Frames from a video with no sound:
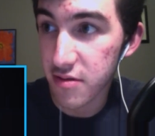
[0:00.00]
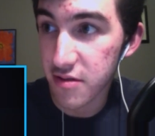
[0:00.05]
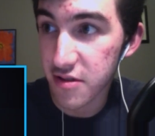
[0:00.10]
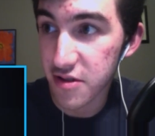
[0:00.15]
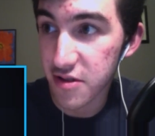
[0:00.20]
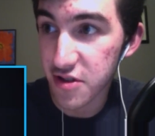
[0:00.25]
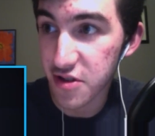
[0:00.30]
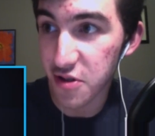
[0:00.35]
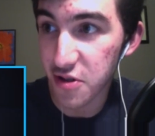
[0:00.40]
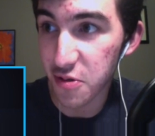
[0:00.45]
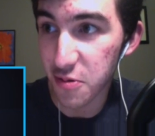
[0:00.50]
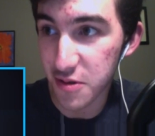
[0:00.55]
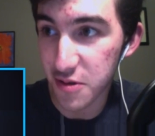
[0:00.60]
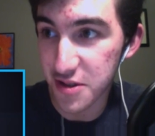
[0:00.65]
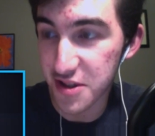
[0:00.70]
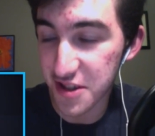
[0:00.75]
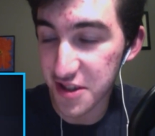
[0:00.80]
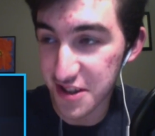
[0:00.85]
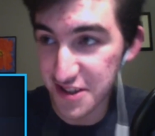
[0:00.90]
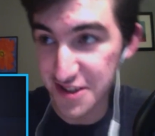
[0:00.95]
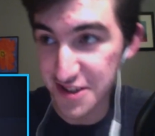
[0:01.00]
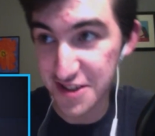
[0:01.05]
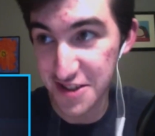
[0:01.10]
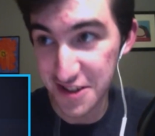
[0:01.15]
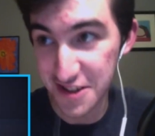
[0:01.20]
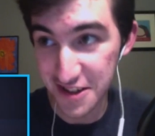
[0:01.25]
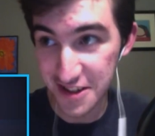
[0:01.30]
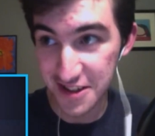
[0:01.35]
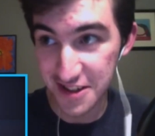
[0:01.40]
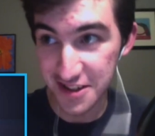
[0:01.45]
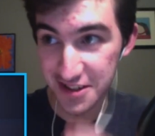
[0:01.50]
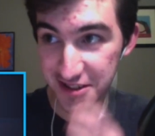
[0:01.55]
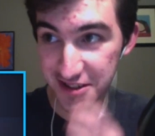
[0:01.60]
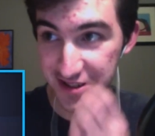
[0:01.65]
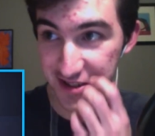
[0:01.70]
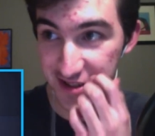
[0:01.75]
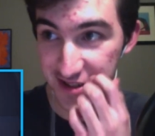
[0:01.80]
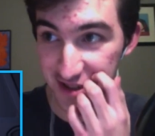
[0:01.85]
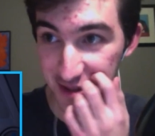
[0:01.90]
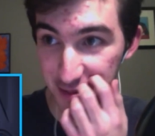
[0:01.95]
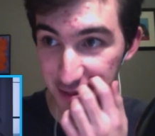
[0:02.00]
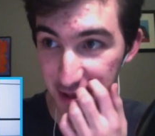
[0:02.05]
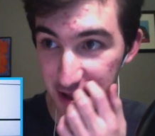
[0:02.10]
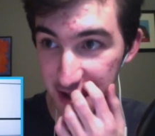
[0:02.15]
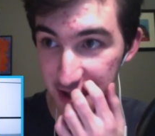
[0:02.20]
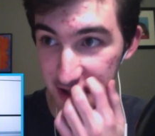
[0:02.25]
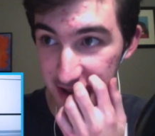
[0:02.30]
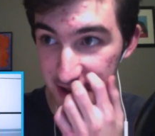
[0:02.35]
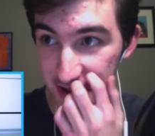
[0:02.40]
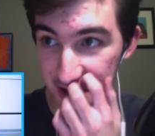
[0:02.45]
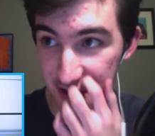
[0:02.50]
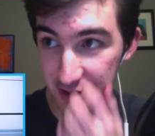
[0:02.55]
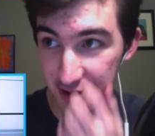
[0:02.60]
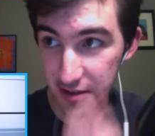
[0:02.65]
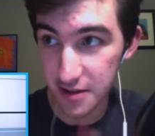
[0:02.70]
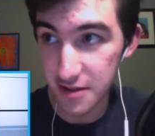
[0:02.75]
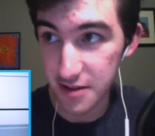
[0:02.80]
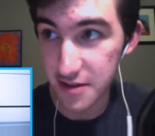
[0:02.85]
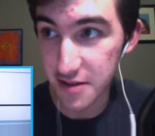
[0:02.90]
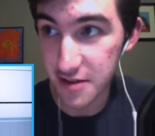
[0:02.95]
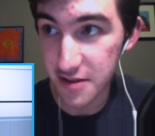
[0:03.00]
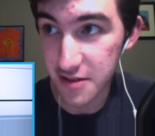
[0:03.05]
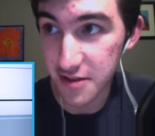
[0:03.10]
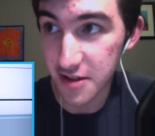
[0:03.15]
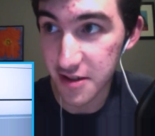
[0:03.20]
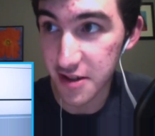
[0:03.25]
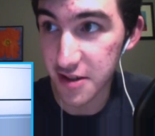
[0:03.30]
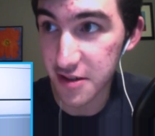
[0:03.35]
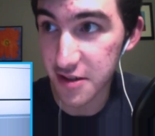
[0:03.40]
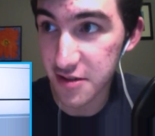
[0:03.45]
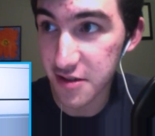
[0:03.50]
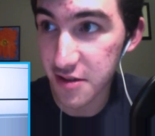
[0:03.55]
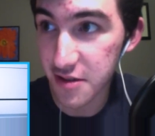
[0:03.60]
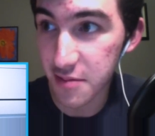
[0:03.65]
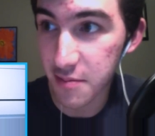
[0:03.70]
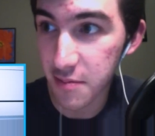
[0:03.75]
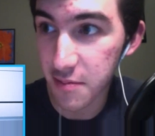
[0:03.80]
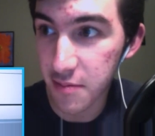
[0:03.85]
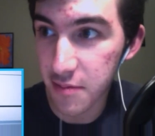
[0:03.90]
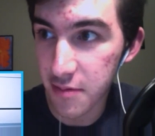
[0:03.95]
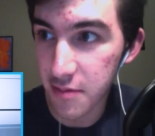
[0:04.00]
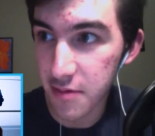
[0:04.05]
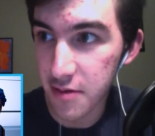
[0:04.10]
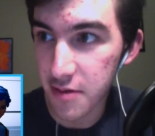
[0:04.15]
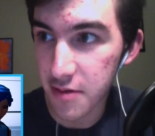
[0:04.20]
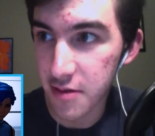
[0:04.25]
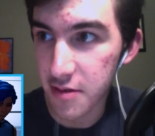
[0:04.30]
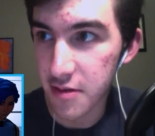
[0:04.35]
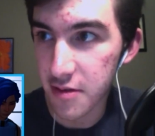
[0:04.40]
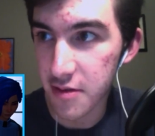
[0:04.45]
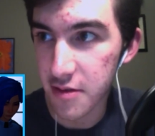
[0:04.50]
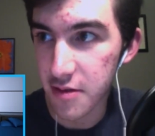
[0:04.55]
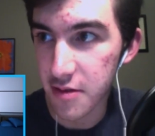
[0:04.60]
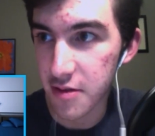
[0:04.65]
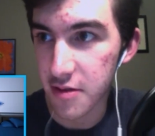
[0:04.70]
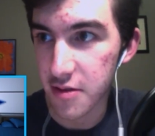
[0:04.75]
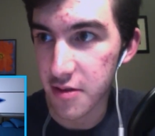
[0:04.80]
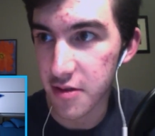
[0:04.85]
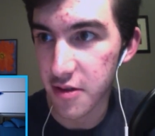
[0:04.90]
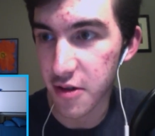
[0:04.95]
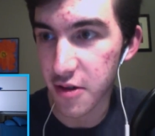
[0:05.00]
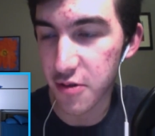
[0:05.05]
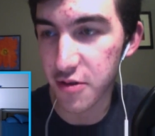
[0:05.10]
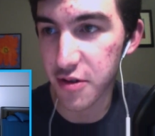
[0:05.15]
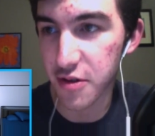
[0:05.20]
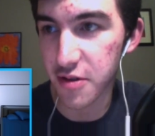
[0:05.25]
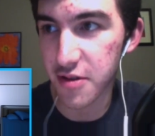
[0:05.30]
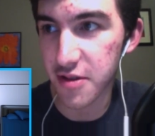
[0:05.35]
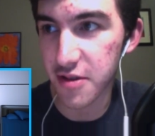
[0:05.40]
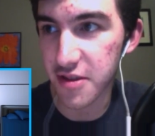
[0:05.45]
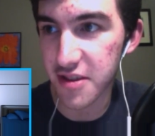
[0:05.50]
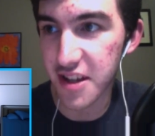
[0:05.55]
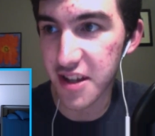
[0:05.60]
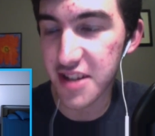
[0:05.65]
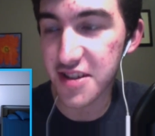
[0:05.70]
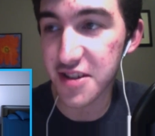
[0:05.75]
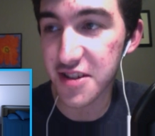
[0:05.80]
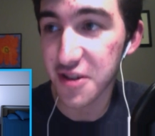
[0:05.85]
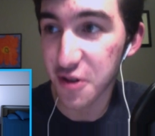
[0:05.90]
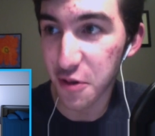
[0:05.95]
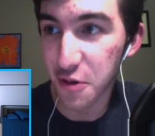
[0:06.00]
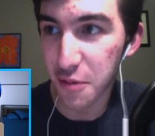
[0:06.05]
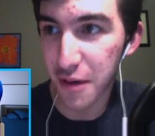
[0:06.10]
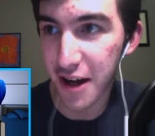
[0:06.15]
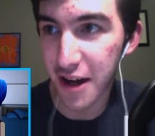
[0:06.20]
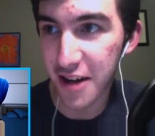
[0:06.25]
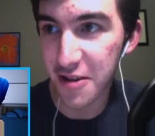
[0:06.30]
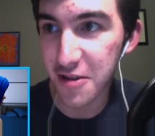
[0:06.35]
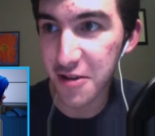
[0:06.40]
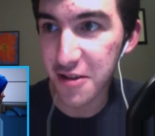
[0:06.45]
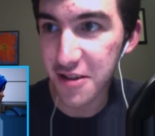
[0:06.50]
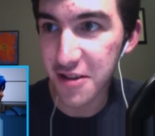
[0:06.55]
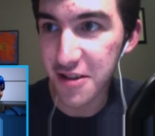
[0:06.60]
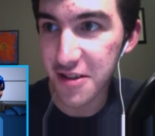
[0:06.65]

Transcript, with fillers: So, what's it gonna start? Is this gonna be the dating set? Oh, there. that's a new model.